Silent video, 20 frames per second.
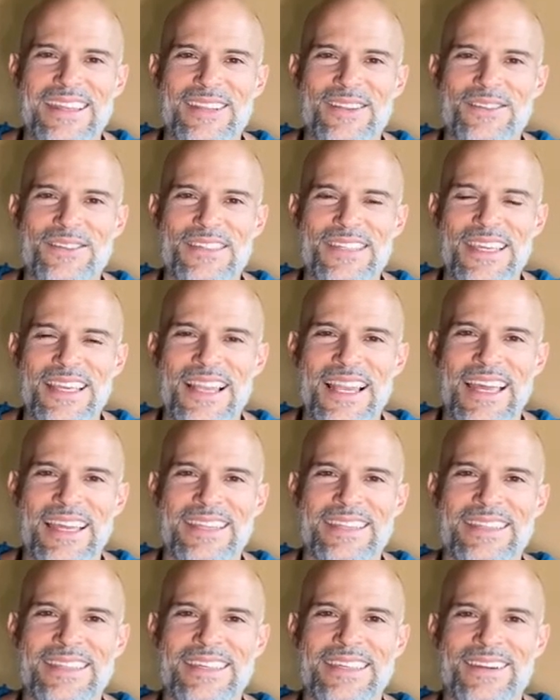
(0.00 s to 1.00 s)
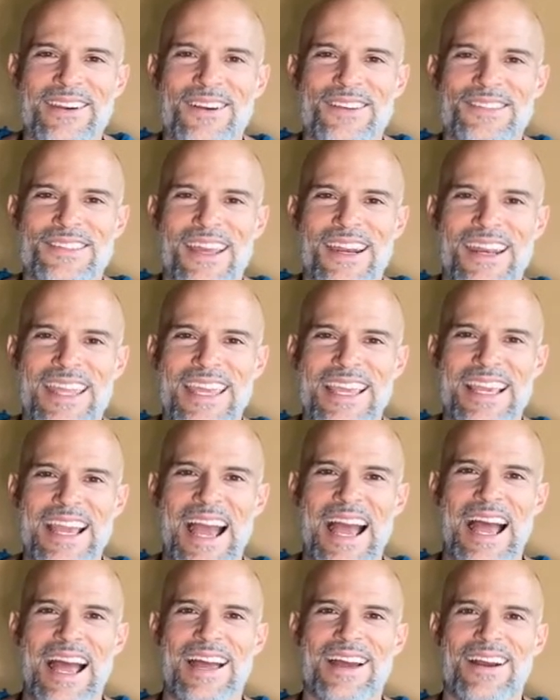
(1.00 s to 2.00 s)
New Zealand, Costa
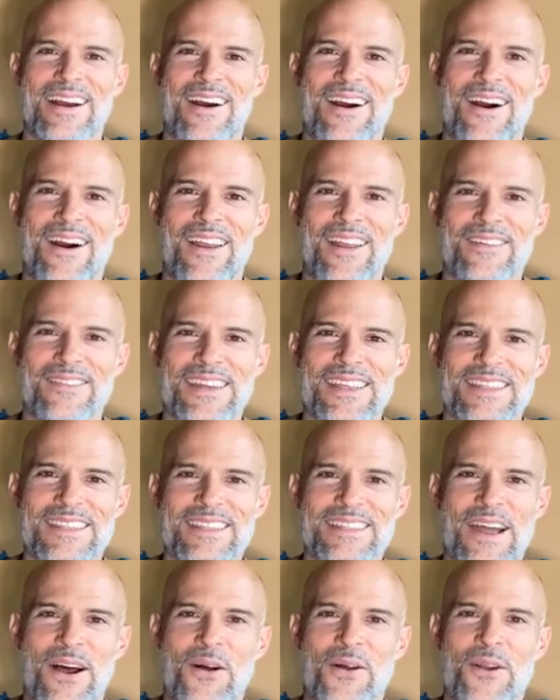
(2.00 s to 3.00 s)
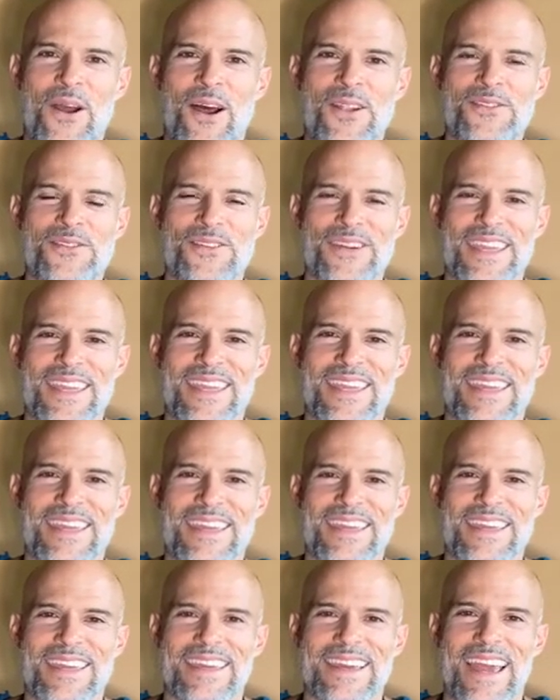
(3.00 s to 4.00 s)
Rica, all of it, the whole country.
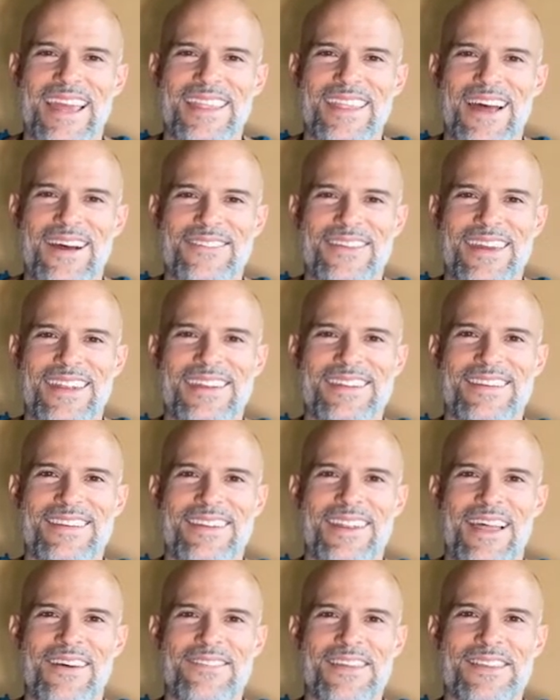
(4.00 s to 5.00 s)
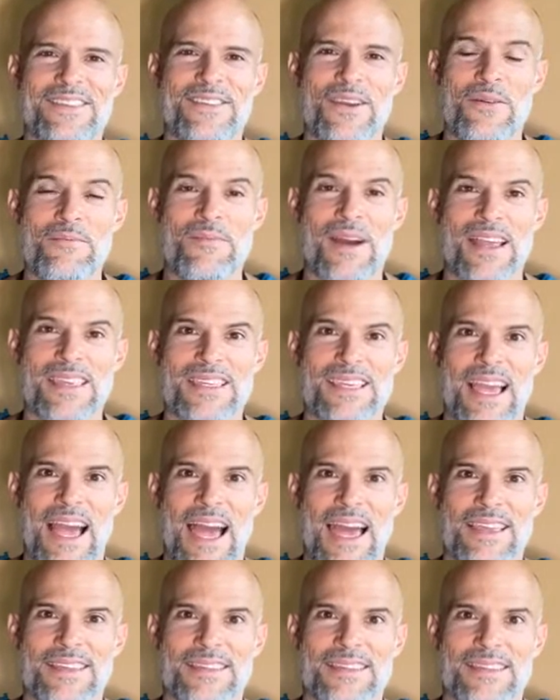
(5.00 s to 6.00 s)
I love it. Love it so much,
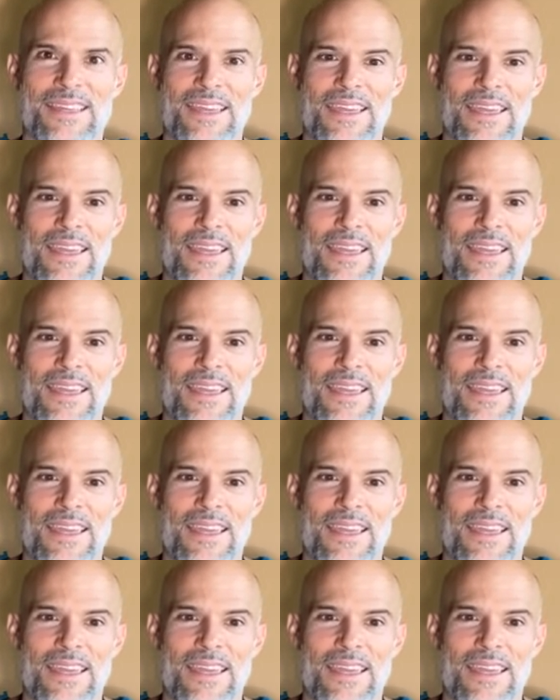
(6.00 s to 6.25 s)
guys.